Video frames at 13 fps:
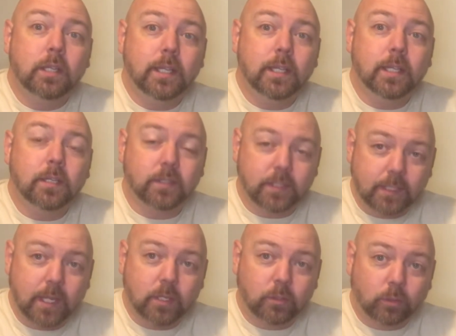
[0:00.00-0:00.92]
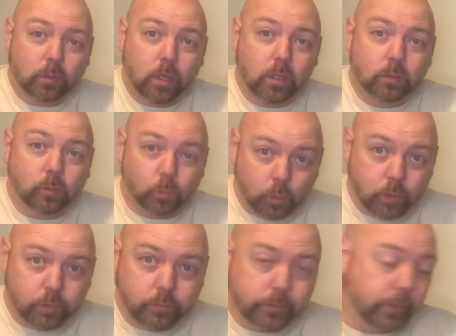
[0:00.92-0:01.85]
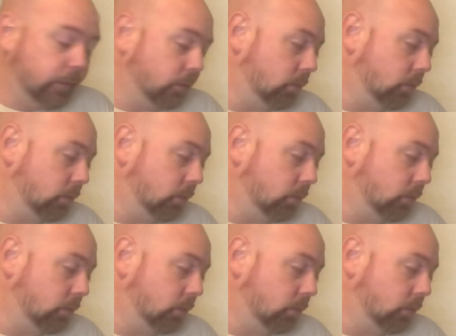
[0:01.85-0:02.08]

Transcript: in the scale crawler world